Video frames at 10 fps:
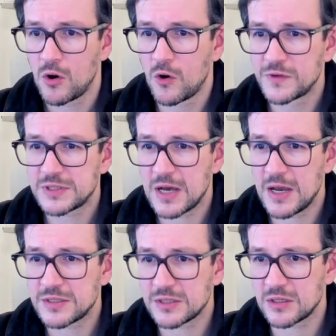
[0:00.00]
of
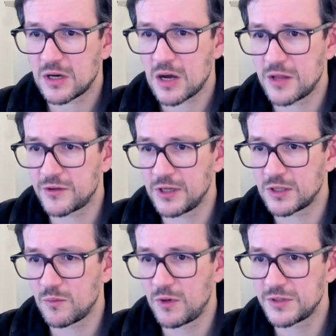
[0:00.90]
size
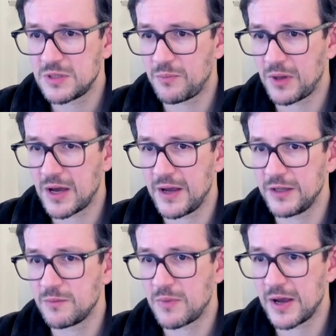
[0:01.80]
100
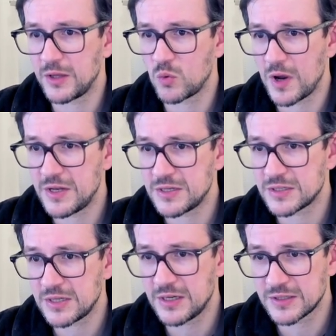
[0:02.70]
multiplied by
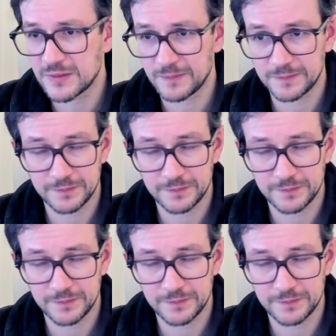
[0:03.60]
26.